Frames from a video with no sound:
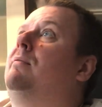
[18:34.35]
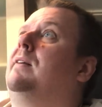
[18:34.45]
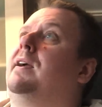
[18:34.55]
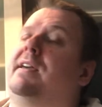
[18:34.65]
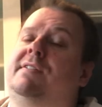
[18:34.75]

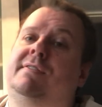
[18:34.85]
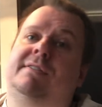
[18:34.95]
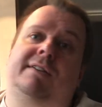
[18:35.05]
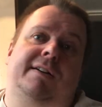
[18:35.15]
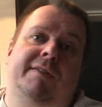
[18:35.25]
I guess
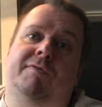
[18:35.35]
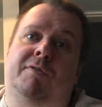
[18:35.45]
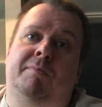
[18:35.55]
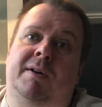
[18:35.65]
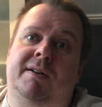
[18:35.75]
starting
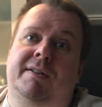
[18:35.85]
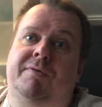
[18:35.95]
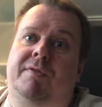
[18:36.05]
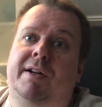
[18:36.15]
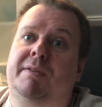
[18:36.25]
from Marty
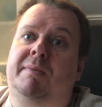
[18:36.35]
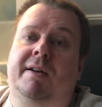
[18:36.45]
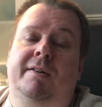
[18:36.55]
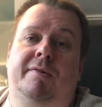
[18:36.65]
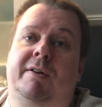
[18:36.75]

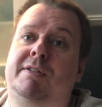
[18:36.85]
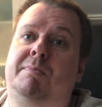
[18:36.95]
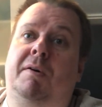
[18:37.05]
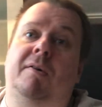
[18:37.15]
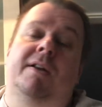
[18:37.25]
Friedman and Chris
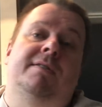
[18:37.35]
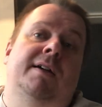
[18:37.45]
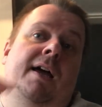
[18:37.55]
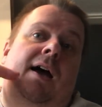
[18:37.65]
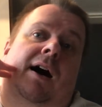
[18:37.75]
Poland,
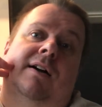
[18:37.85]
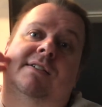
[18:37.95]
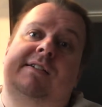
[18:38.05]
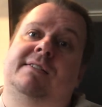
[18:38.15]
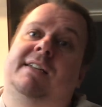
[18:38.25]
are
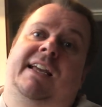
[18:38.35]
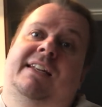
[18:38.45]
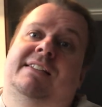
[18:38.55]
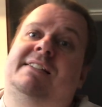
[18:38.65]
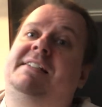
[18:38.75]
just
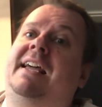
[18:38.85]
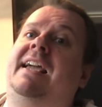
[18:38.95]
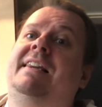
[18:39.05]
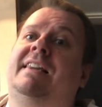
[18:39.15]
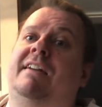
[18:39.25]

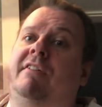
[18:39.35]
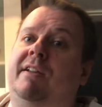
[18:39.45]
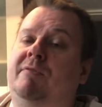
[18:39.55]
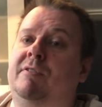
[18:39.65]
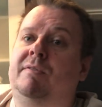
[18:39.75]
insane. They're
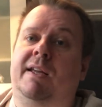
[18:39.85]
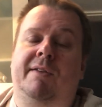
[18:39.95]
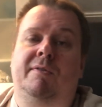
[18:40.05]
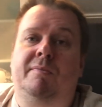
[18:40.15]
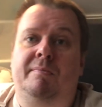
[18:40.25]

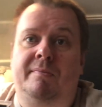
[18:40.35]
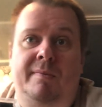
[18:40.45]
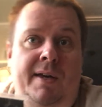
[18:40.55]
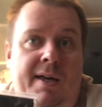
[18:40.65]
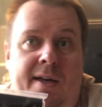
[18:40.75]
even
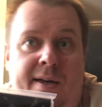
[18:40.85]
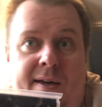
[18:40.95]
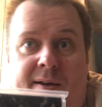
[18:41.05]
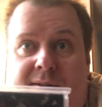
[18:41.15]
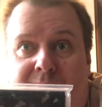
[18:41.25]

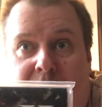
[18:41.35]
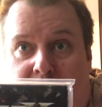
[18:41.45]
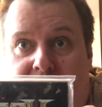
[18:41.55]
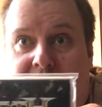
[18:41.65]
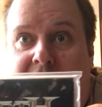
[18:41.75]

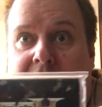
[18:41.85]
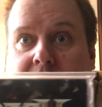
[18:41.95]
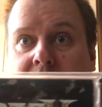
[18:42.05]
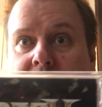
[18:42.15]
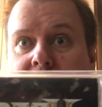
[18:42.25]
more
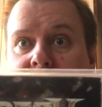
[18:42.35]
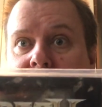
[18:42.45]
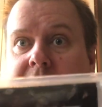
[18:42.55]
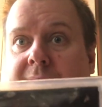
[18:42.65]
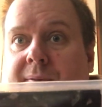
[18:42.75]
skillful
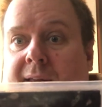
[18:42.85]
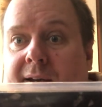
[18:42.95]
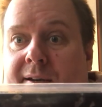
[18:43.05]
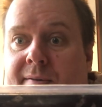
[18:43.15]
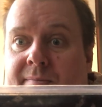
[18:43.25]

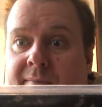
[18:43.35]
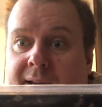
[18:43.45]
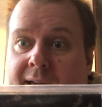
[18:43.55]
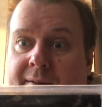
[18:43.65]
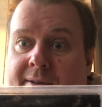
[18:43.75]
than
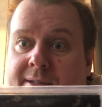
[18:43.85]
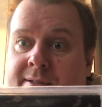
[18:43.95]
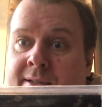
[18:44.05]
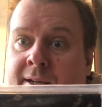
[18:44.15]
Dave is.